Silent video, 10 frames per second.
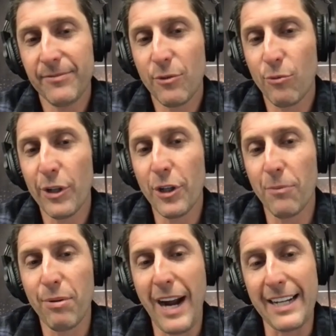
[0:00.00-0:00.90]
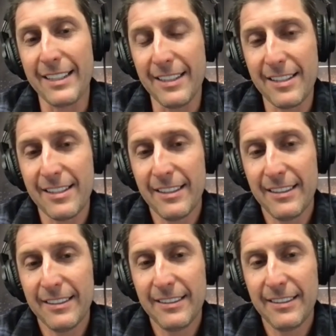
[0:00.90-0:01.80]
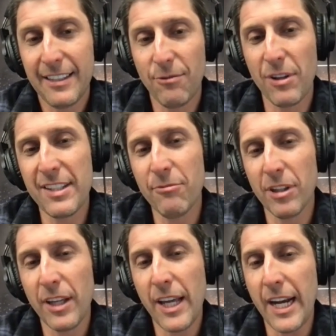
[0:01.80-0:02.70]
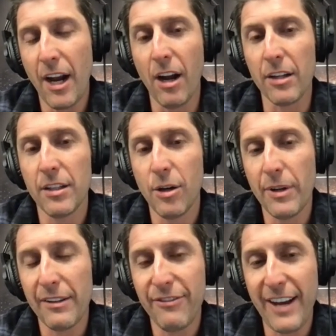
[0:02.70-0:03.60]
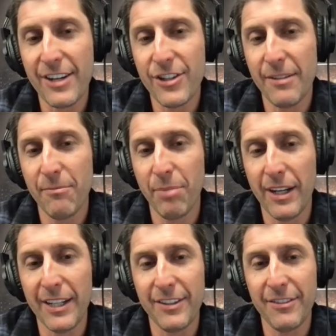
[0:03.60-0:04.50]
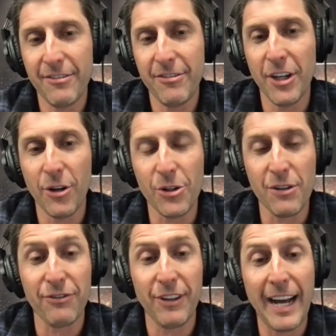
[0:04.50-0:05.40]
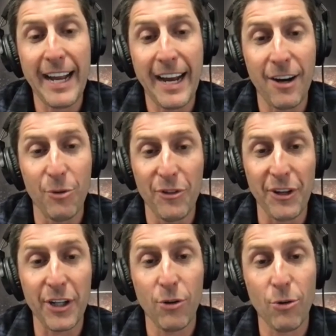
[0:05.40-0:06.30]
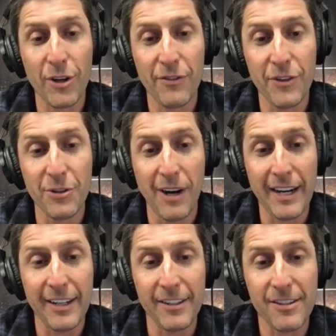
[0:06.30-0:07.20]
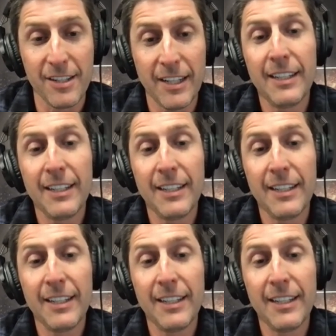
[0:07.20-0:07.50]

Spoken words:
real practice. It wasn't really in an ongoing fashion, but you fly out with a cohort of new hires